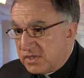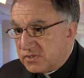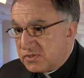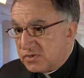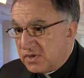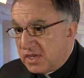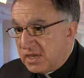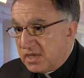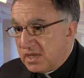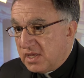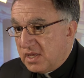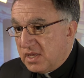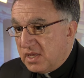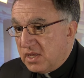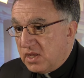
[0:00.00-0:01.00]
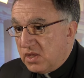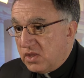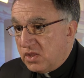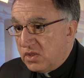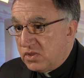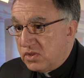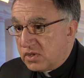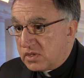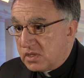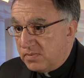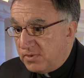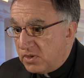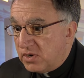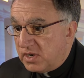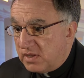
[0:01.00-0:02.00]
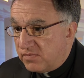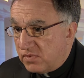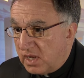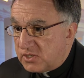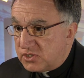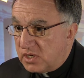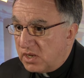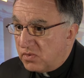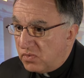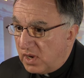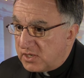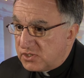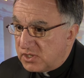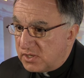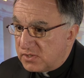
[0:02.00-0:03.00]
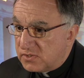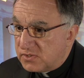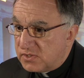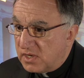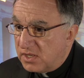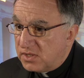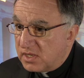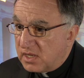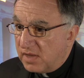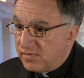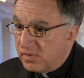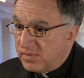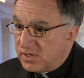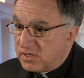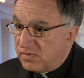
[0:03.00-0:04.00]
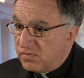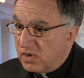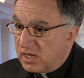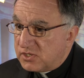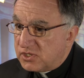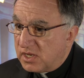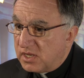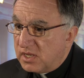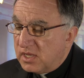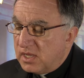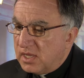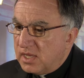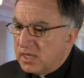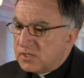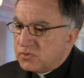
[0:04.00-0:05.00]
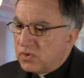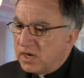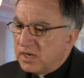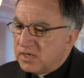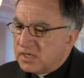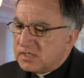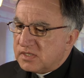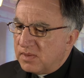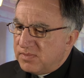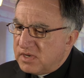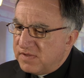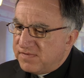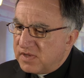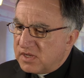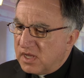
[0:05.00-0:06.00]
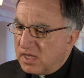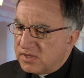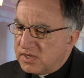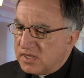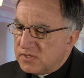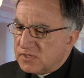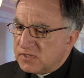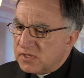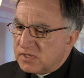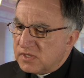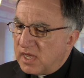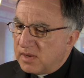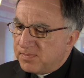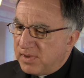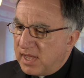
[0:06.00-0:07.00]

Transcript: history, the community of Russia, Russians, and the government of Russia has run into some difficulties is not